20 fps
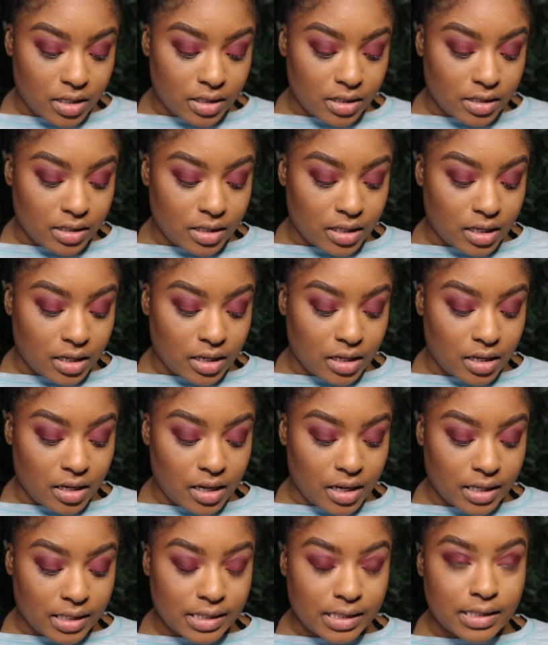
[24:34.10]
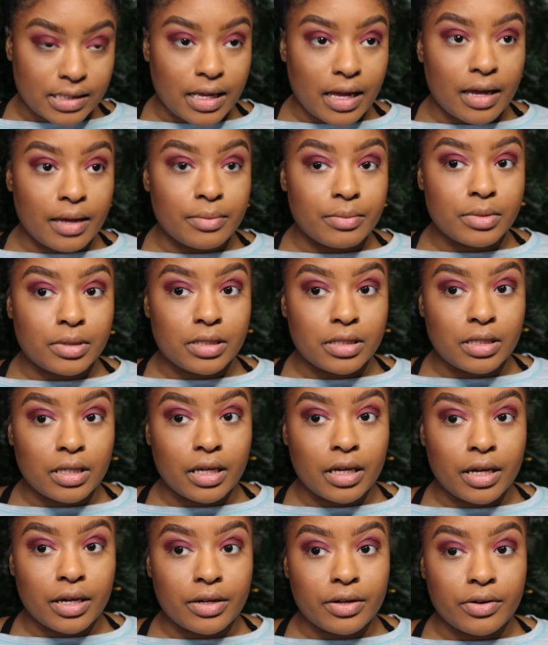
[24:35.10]
to accept
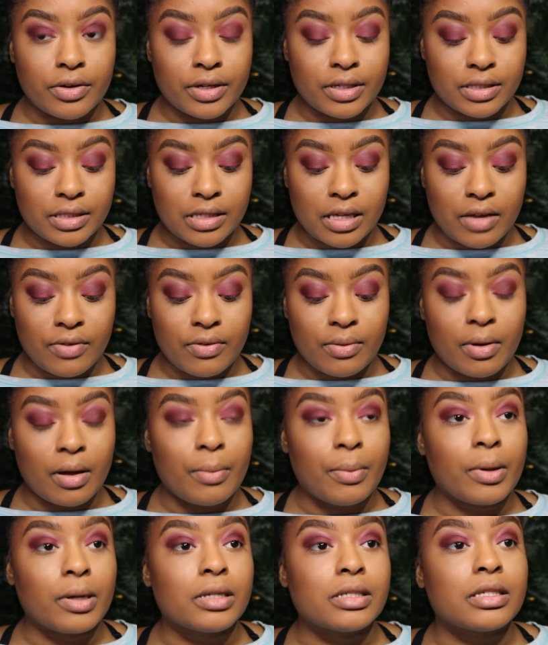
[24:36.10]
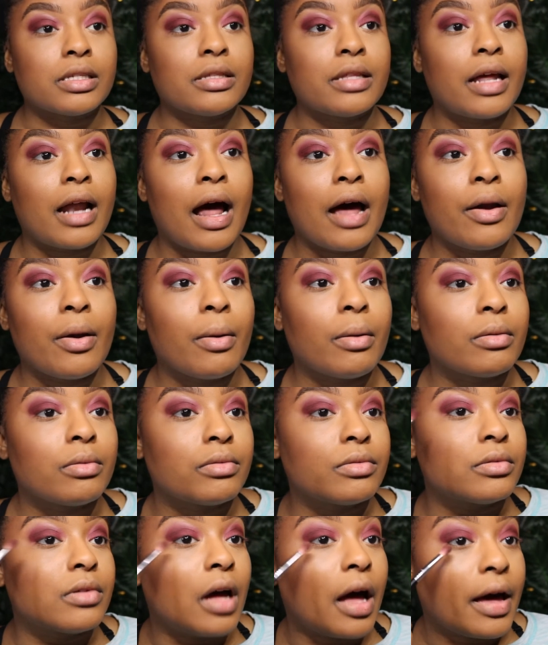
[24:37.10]
the ignorance of a person that I don't
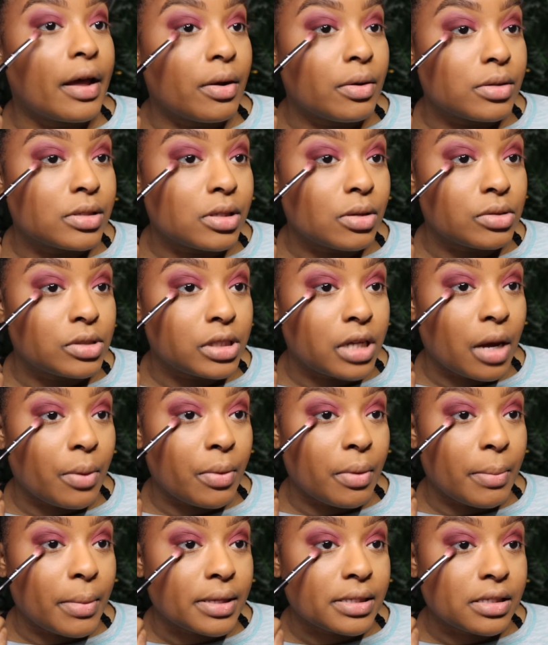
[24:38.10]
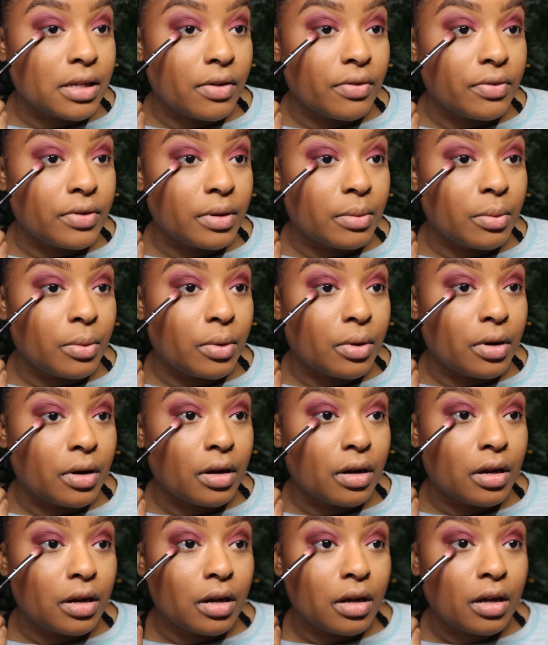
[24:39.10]
I don't associate with myself anymore.
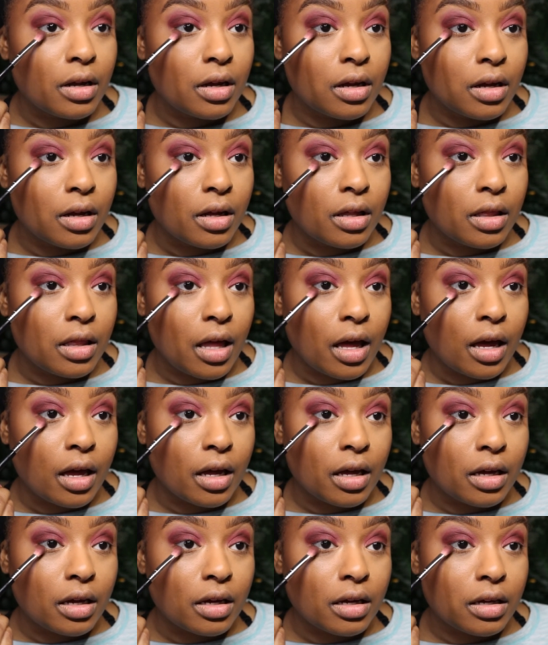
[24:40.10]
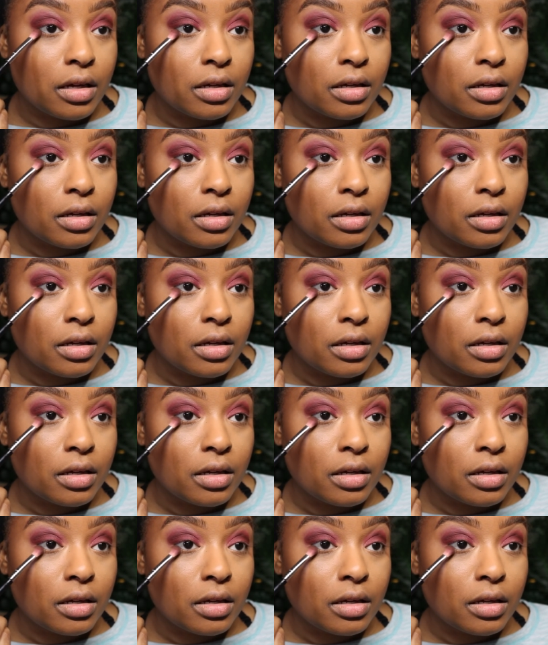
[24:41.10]
Like,